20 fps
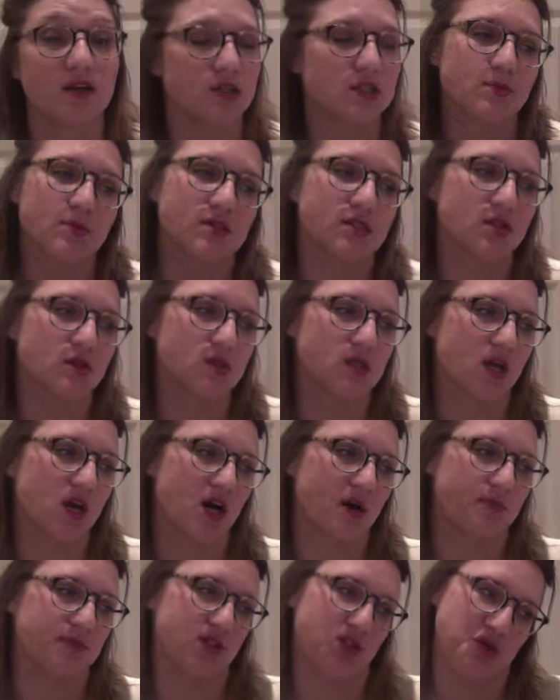You're supposed to use 1
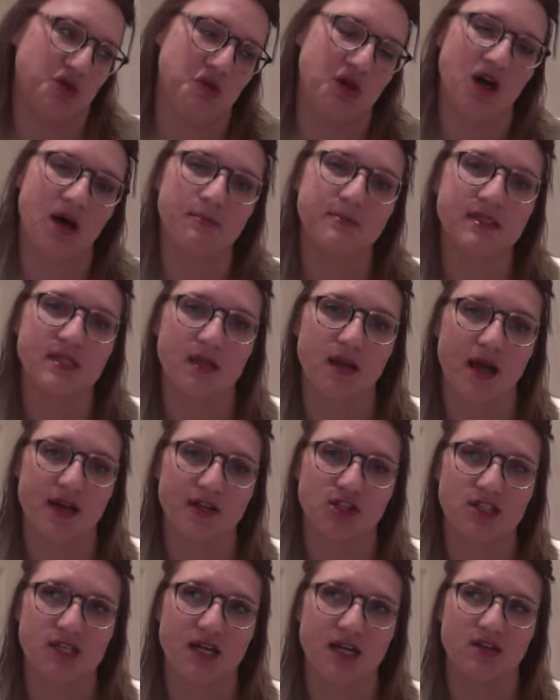cup to 2 cups, and I
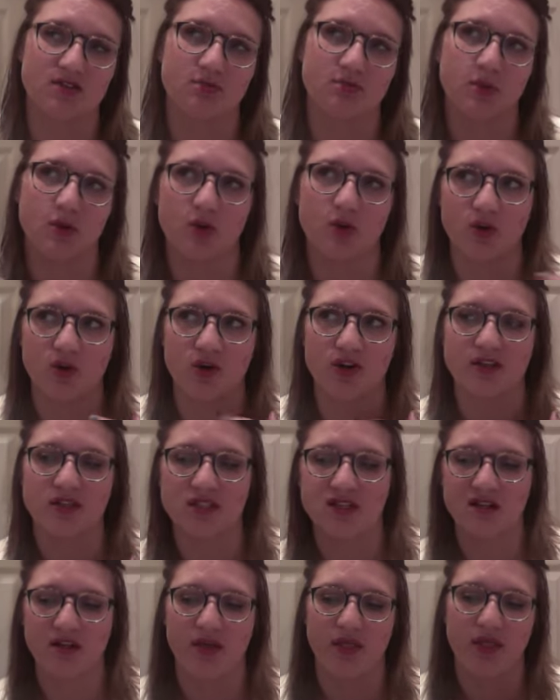just kind of pour
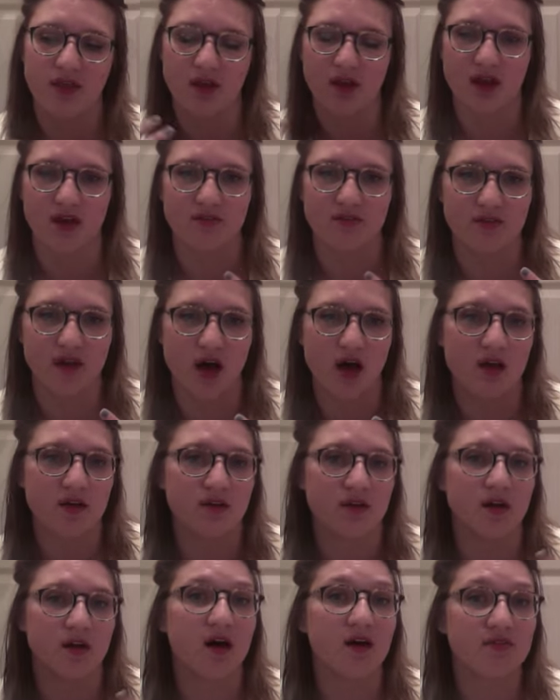until I think I've gotten
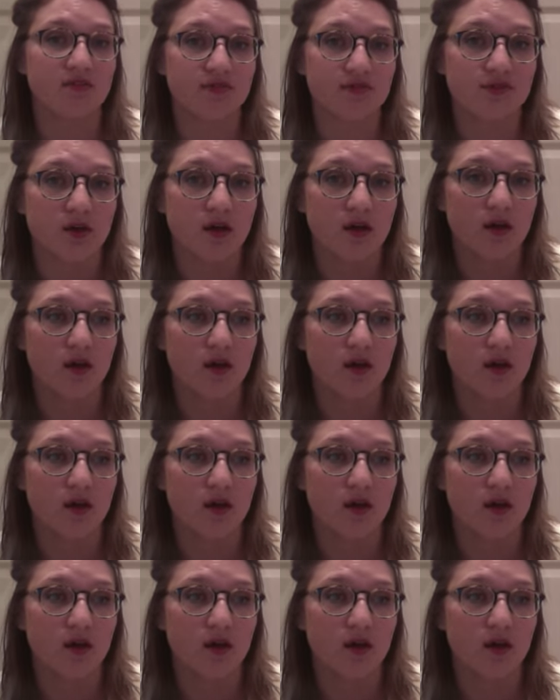enough.